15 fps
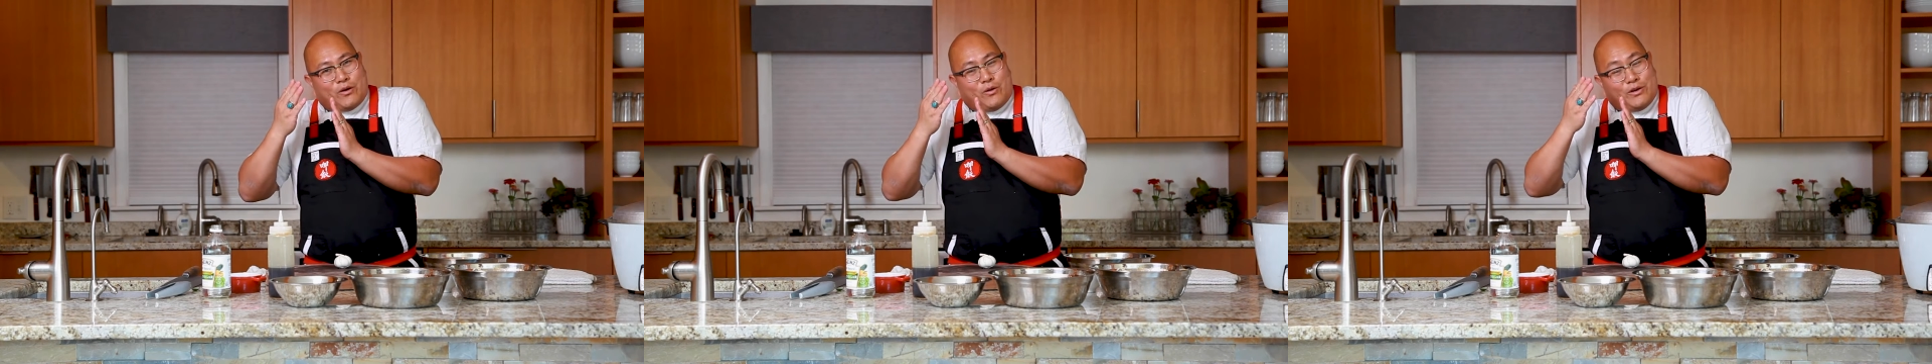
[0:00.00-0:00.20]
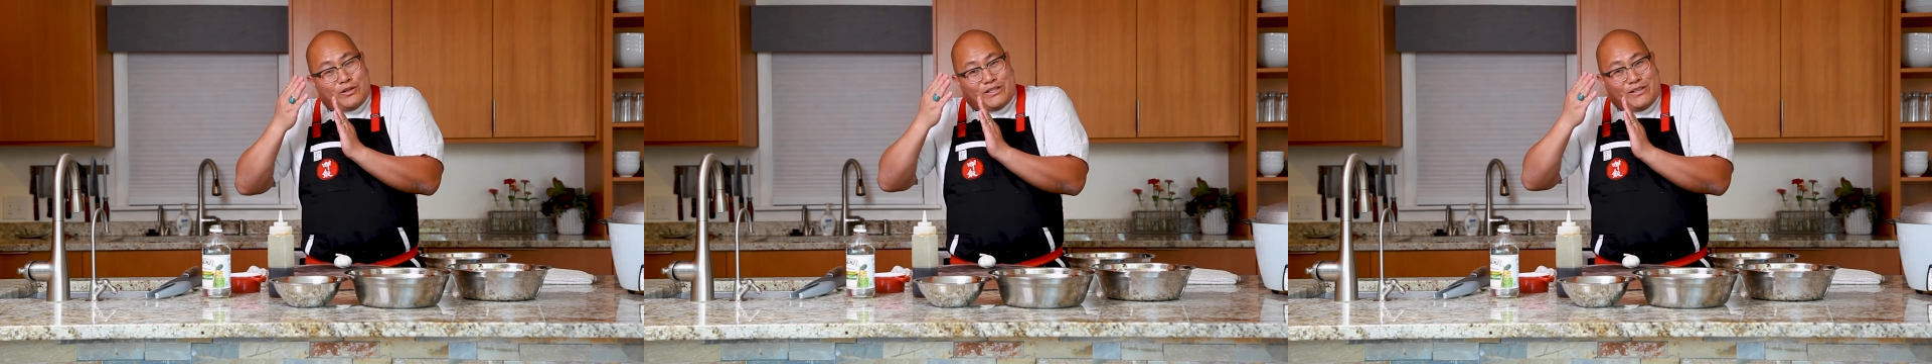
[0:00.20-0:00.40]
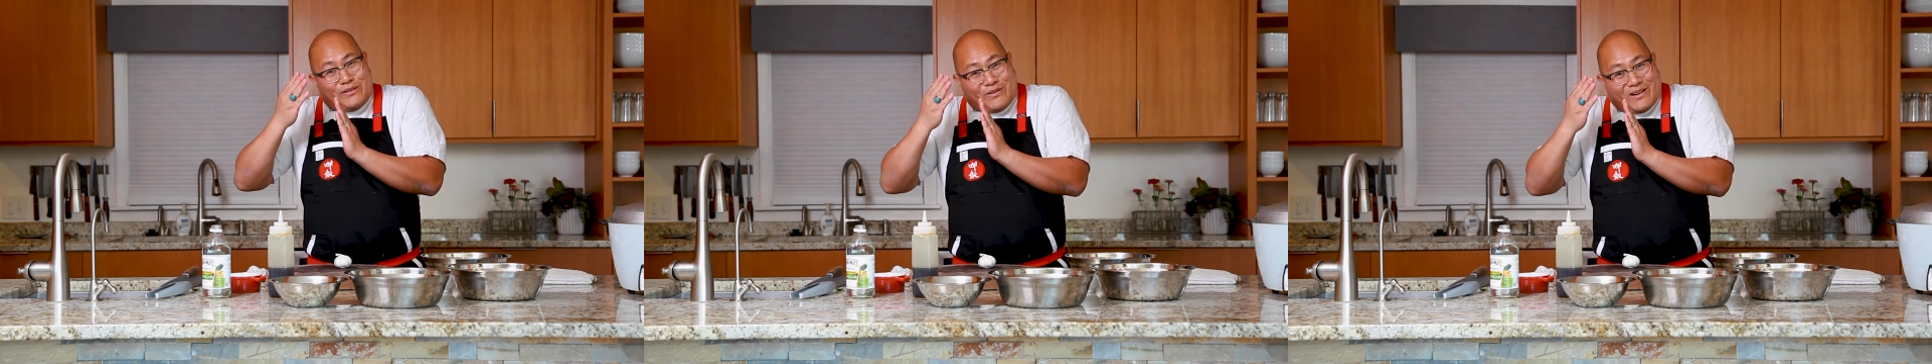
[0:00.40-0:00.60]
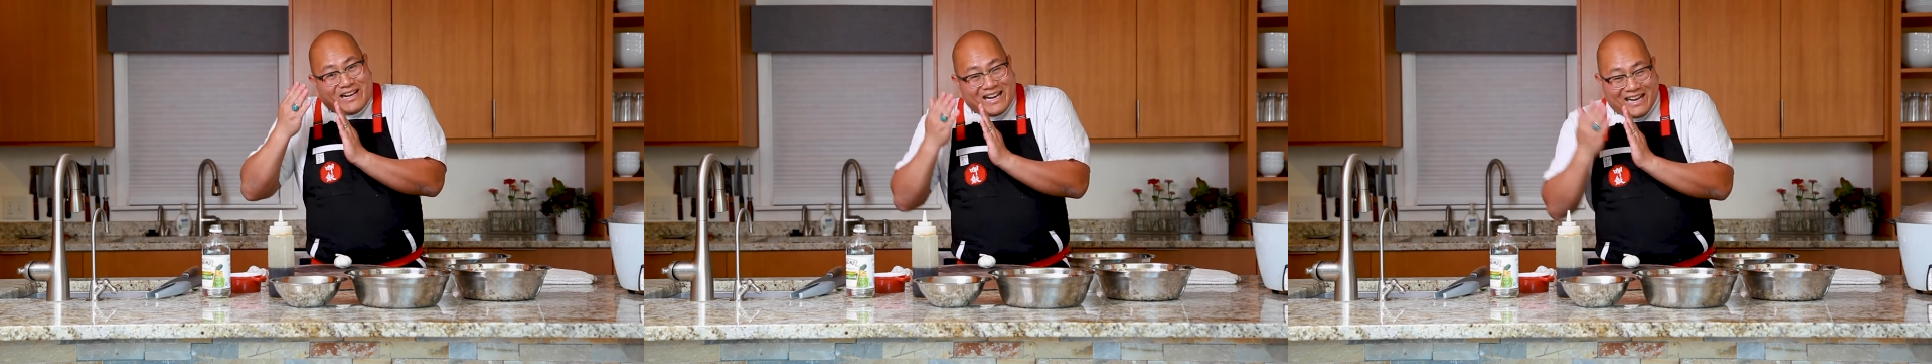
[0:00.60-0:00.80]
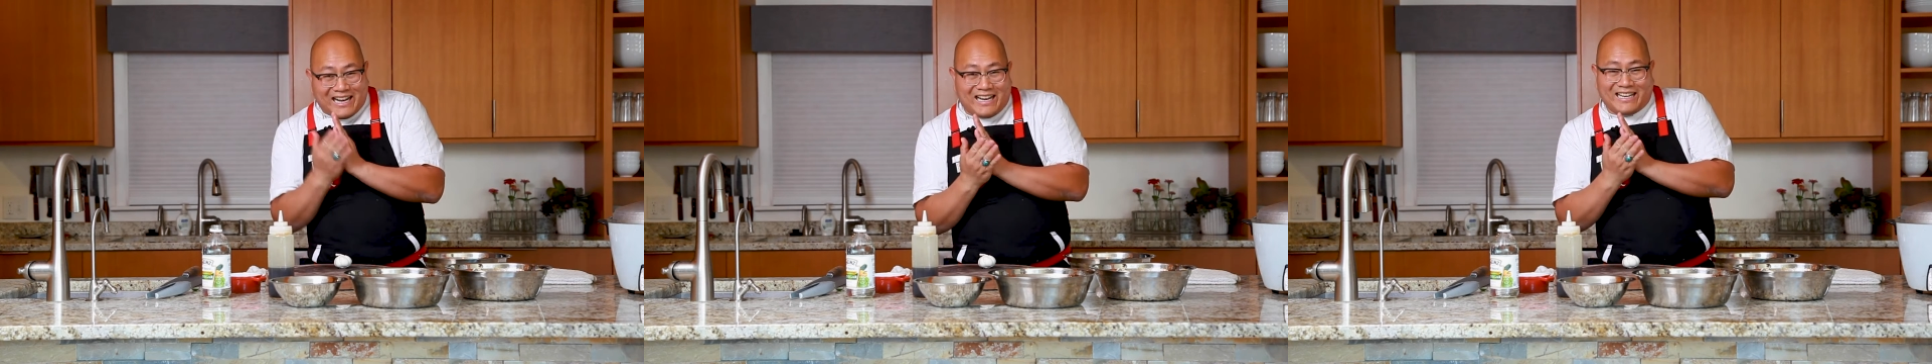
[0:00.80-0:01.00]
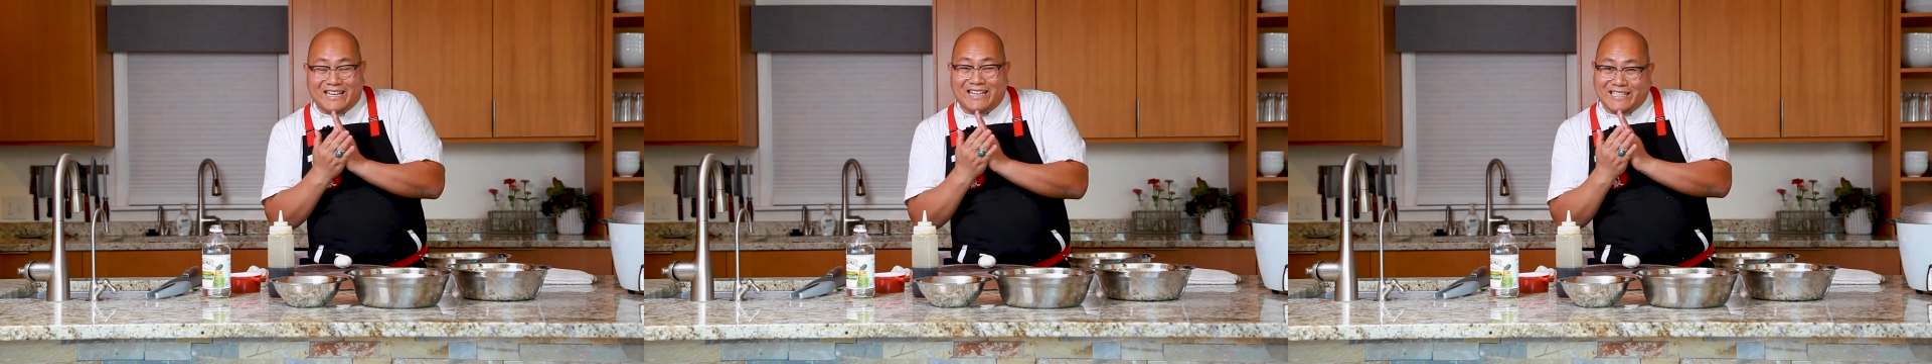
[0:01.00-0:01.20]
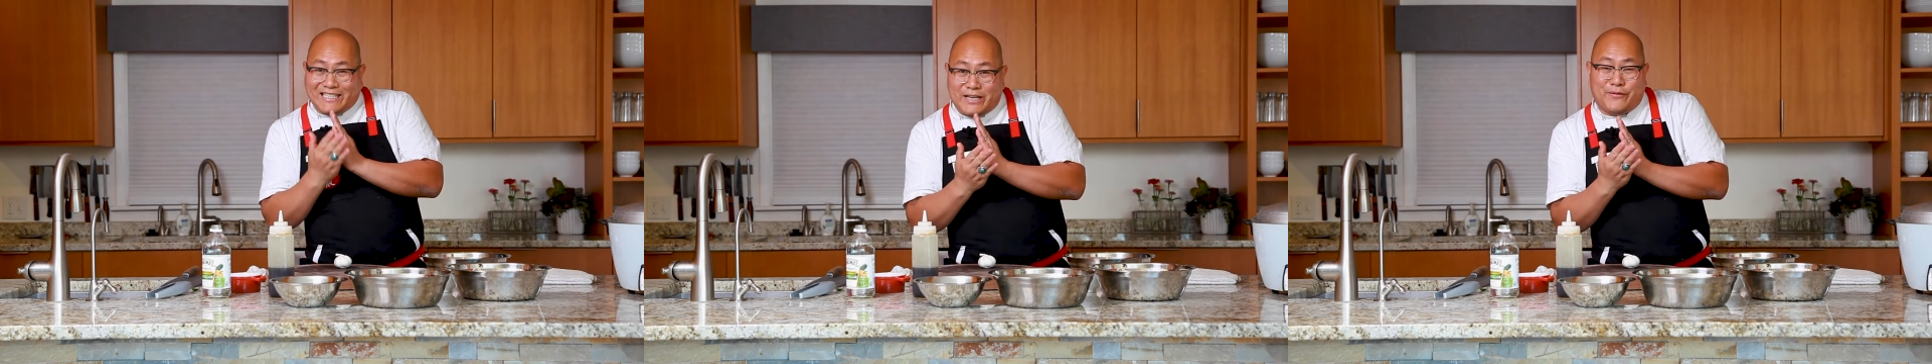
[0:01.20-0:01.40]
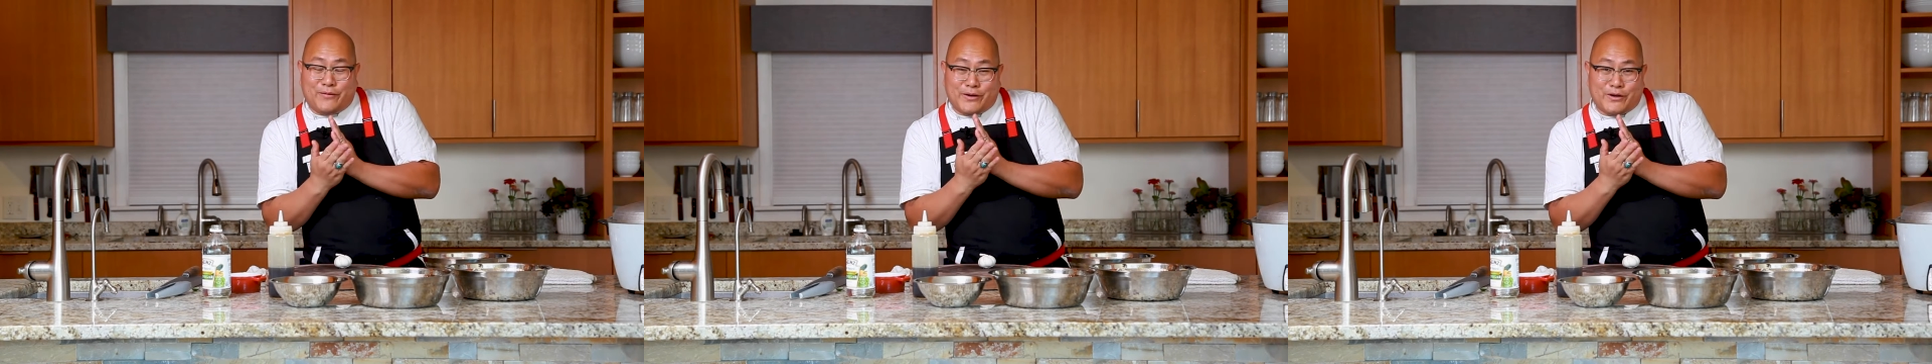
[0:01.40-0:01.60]
going to cut a
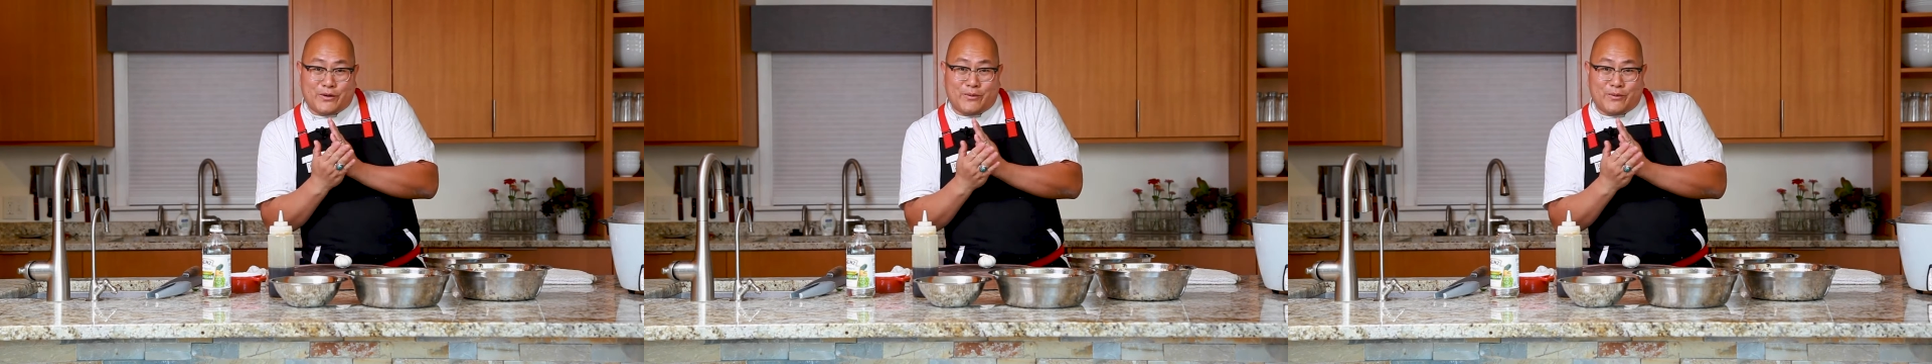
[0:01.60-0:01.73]
different